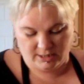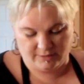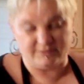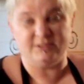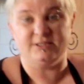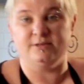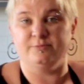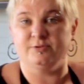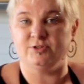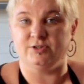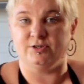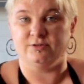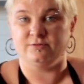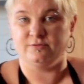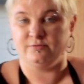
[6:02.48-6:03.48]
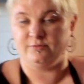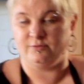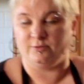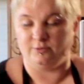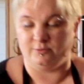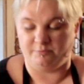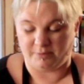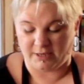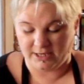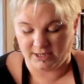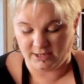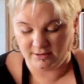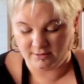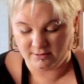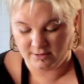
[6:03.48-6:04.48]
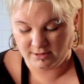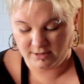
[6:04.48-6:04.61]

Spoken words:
oven temperature for baking,